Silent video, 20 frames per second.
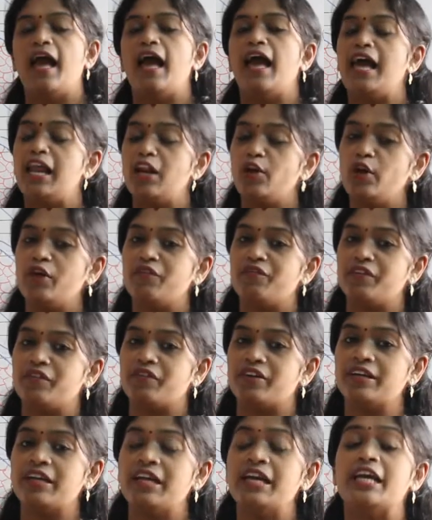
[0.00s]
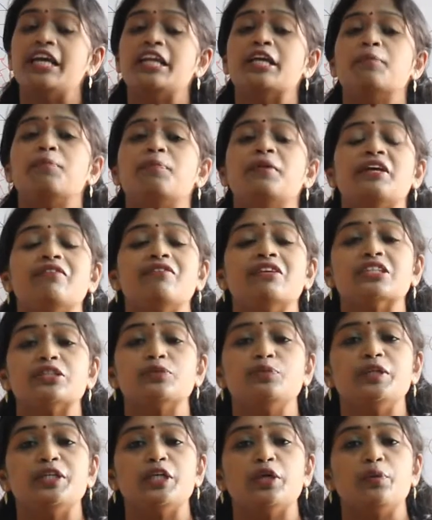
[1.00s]
Hello everyone. In our
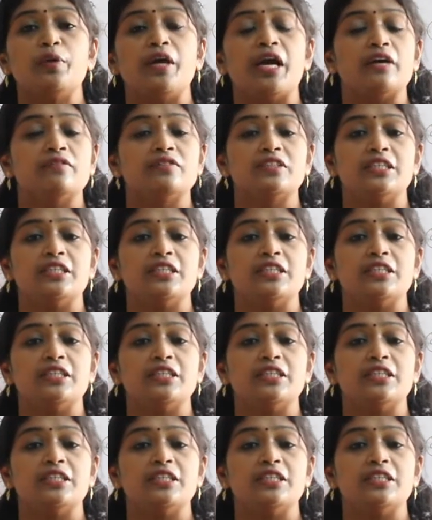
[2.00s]
previous video we have